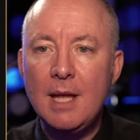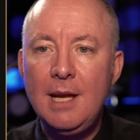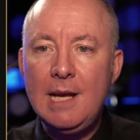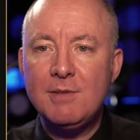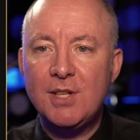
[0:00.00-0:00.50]

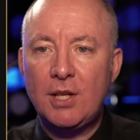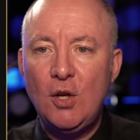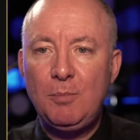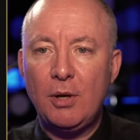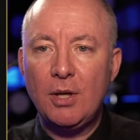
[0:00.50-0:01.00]
Here is the
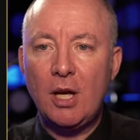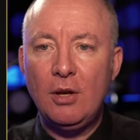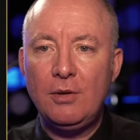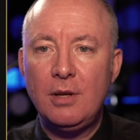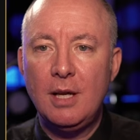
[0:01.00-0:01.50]
coupon
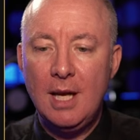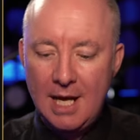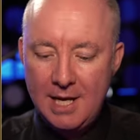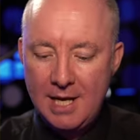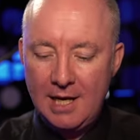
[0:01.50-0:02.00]
code,
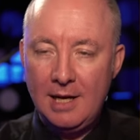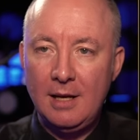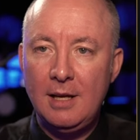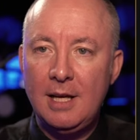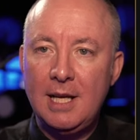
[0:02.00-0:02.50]
and
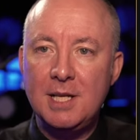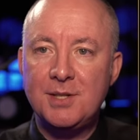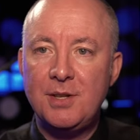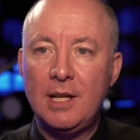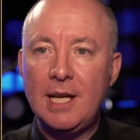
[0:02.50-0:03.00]
here
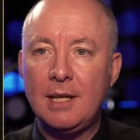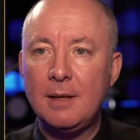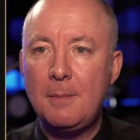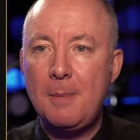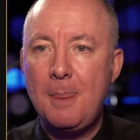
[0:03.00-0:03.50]
is the link.